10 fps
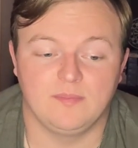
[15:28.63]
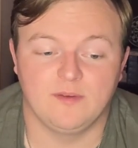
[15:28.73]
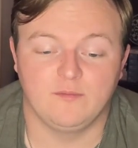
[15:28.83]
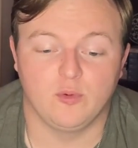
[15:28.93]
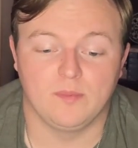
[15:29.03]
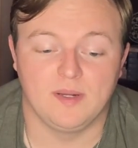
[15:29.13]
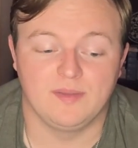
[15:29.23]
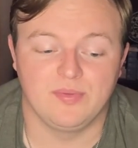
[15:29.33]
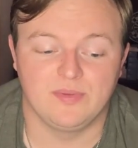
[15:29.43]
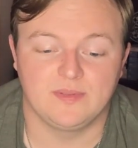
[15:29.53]
four
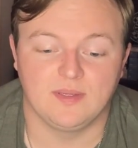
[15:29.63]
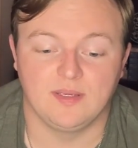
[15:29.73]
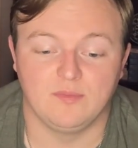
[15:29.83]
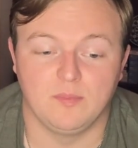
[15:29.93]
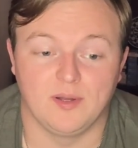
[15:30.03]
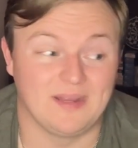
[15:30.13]
months, I haven't bought